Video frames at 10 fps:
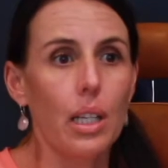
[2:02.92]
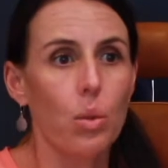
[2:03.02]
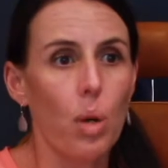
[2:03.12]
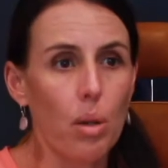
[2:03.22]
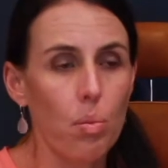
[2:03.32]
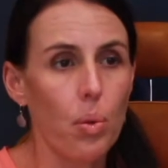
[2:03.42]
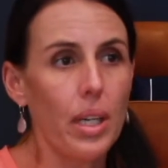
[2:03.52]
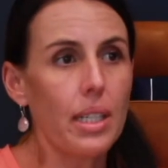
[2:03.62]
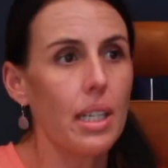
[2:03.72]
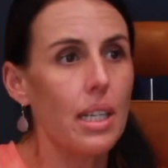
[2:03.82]
at one
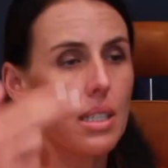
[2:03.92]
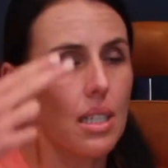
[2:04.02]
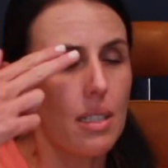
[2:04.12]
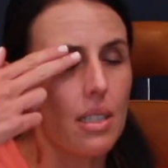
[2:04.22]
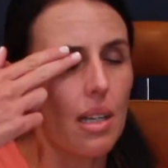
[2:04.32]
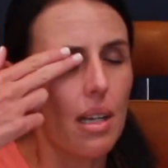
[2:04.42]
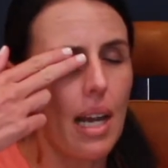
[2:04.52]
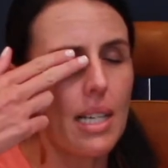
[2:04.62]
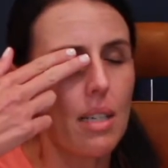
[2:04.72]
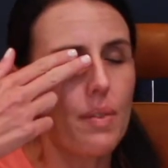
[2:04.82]
point is
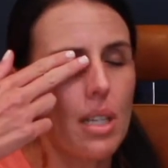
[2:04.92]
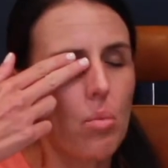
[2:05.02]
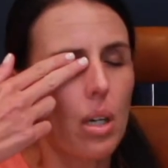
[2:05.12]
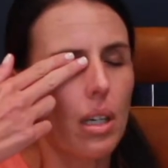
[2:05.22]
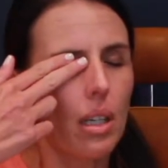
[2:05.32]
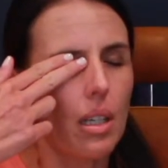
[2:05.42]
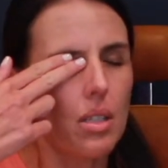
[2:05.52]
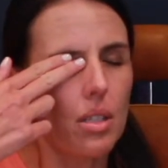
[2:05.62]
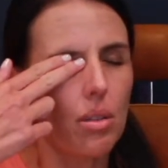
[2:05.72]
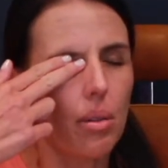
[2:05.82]
as if someone
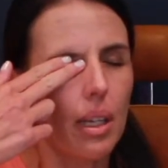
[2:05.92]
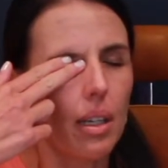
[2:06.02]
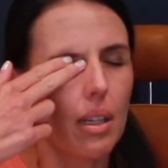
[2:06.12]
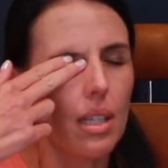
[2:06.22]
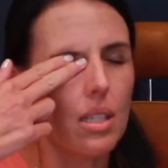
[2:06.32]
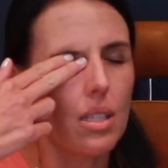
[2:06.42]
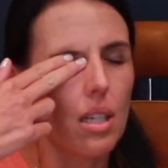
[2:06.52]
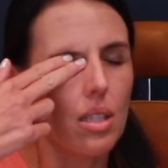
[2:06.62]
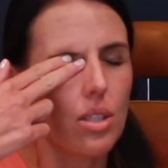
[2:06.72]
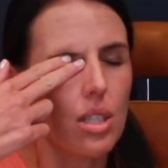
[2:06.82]
is doing
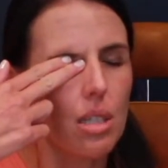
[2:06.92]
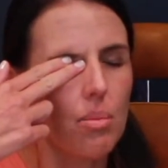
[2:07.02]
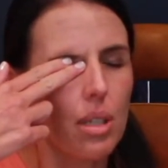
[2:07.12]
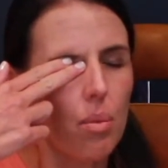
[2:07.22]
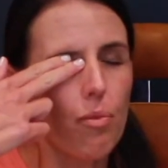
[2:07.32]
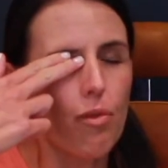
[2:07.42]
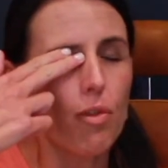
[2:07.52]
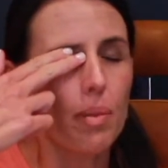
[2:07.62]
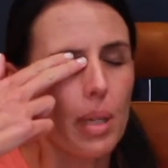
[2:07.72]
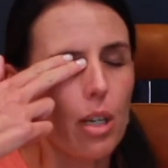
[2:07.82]
this, just a
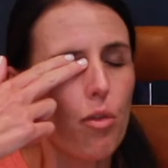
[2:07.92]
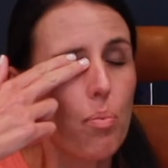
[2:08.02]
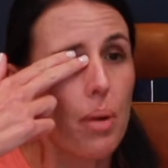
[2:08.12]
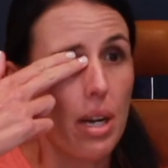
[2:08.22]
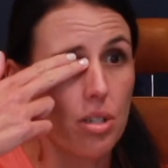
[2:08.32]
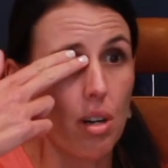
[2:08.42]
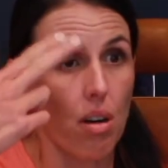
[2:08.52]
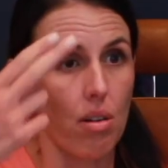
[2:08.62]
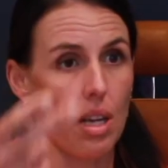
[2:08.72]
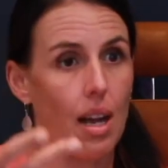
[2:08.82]
bit of pressure
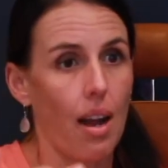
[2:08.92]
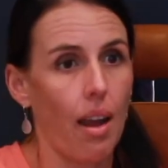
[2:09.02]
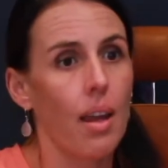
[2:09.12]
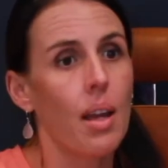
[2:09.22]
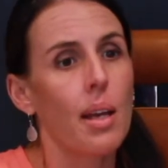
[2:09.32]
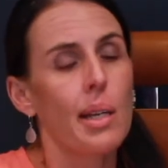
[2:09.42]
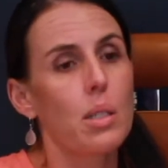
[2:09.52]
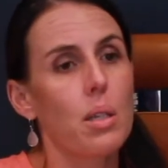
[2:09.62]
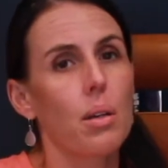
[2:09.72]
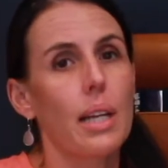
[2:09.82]
on the eye.
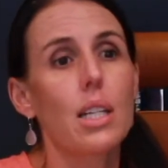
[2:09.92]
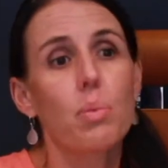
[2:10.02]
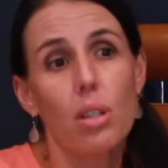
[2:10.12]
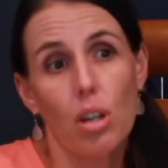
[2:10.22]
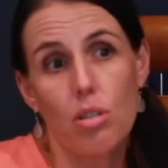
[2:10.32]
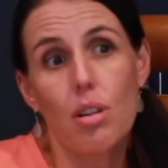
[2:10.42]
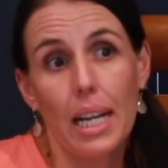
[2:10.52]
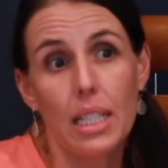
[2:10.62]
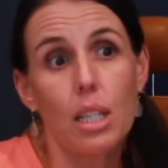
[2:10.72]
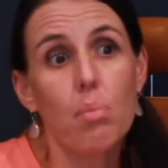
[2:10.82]
So that is when Dr.
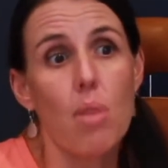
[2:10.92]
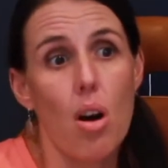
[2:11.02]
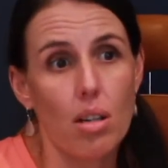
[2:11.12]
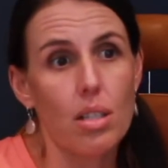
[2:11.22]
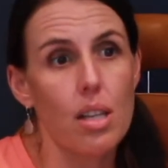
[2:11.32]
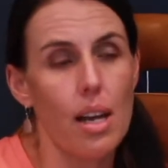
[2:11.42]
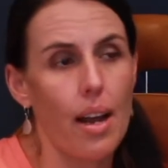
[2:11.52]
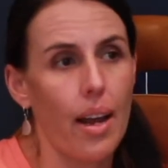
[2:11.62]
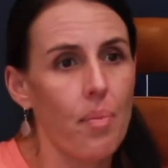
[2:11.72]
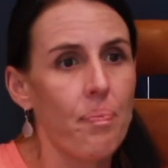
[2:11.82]
Aleksic marks the eye.